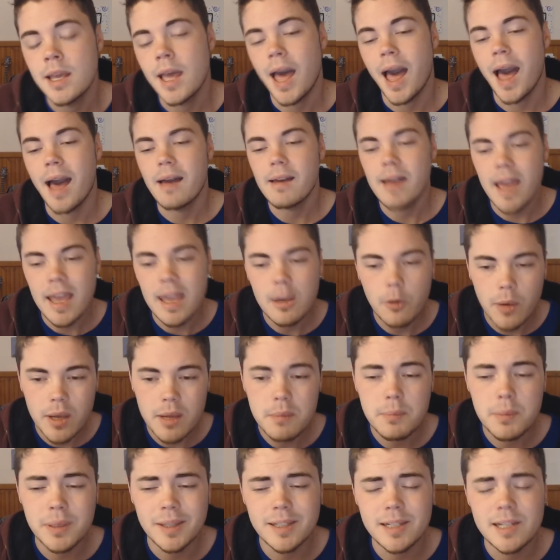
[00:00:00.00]
AoE
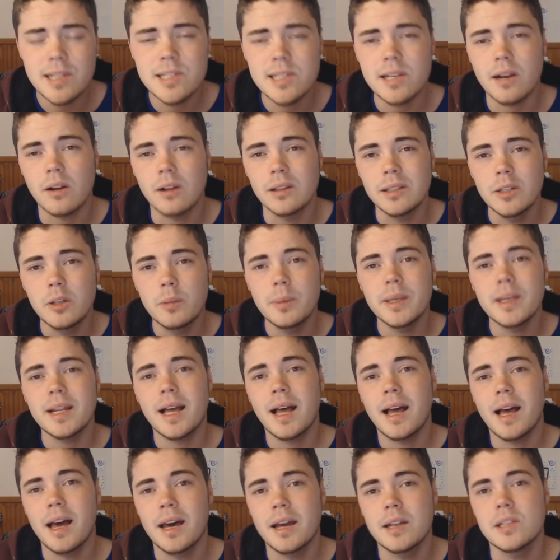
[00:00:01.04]
abilities are a little bit
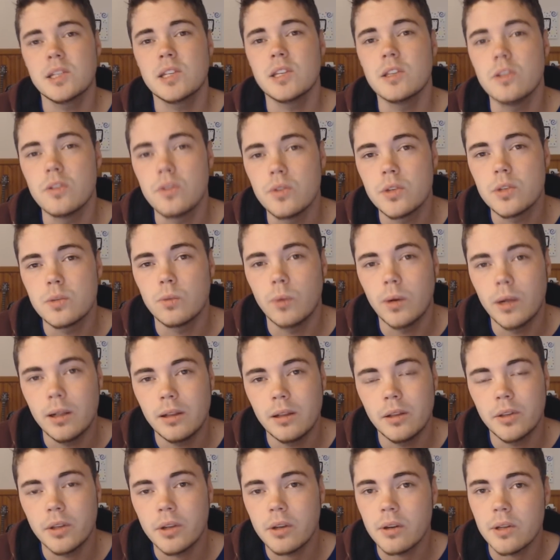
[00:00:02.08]
harder to use well
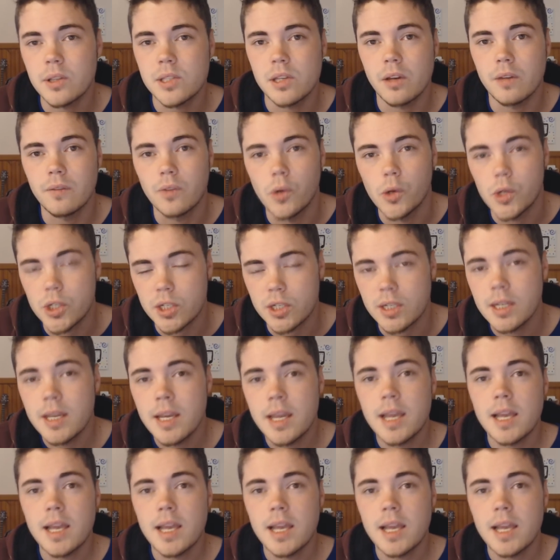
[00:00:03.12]
on the console version.